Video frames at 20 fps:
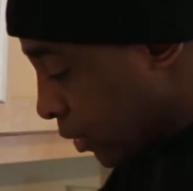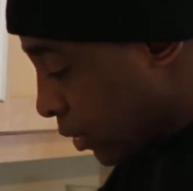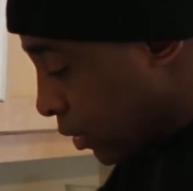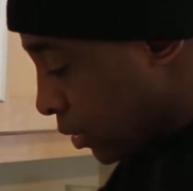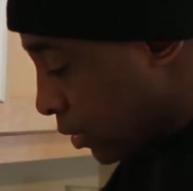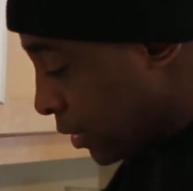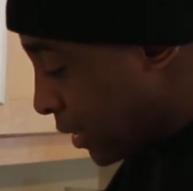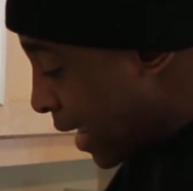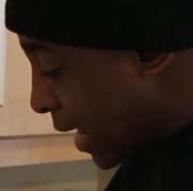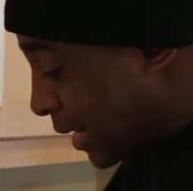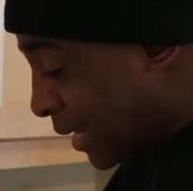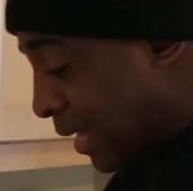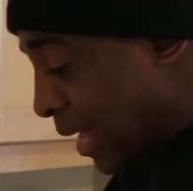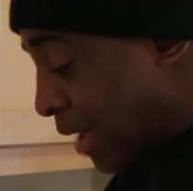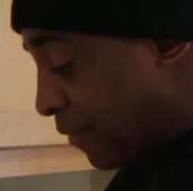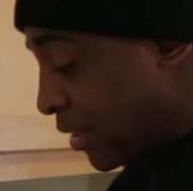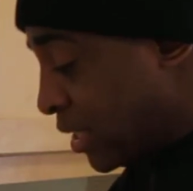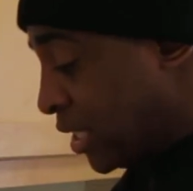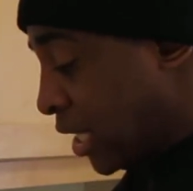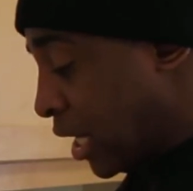You're not going to
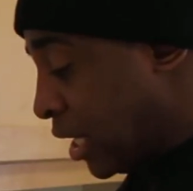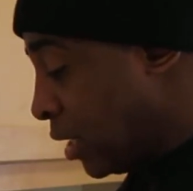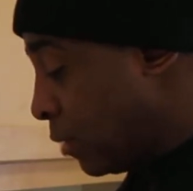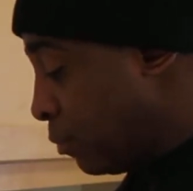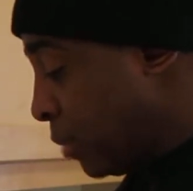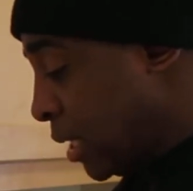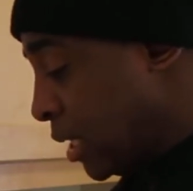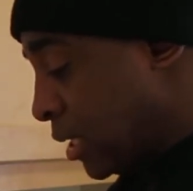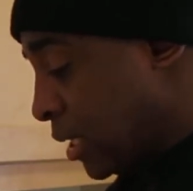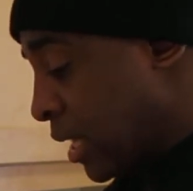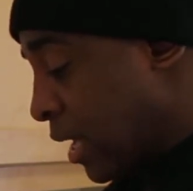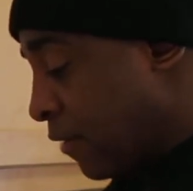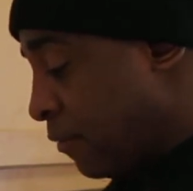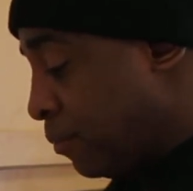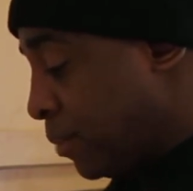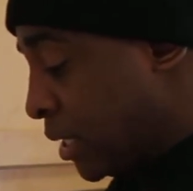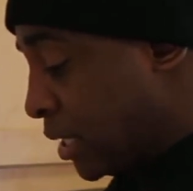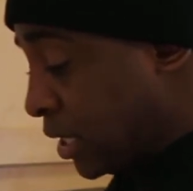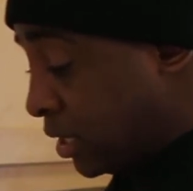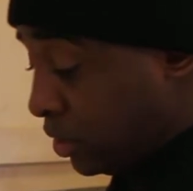have a ton of meat left
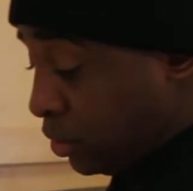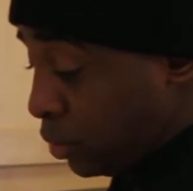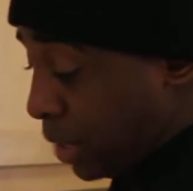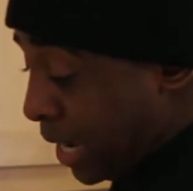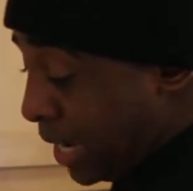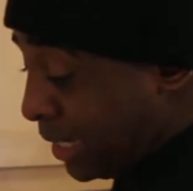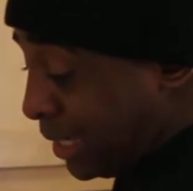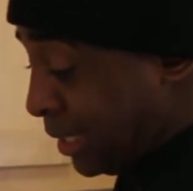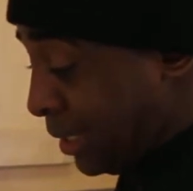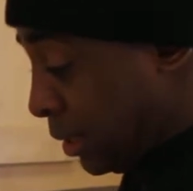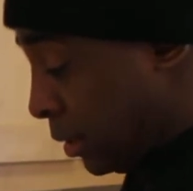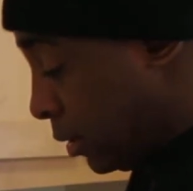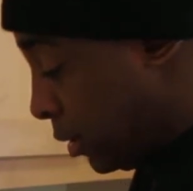because you ate it